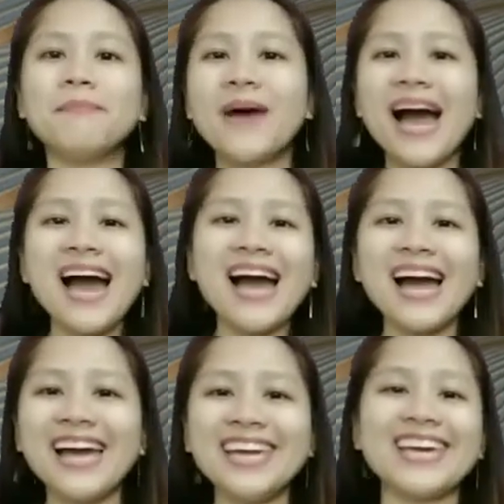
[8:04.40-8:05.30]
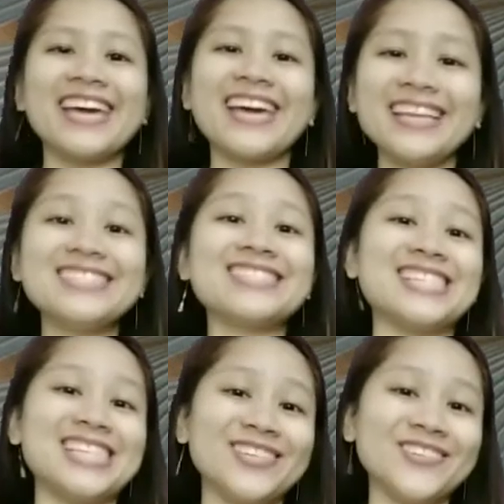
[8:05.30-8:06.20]
Bye and
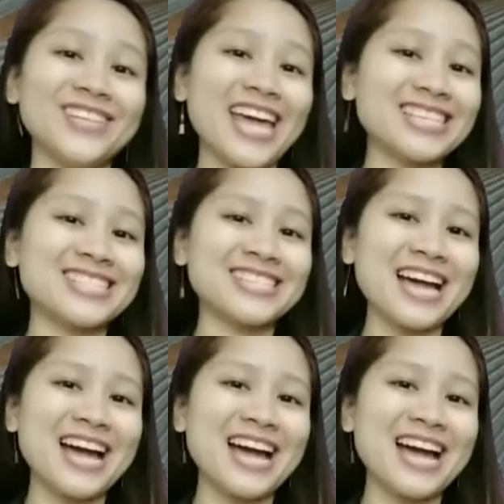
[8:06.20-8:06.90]
see you next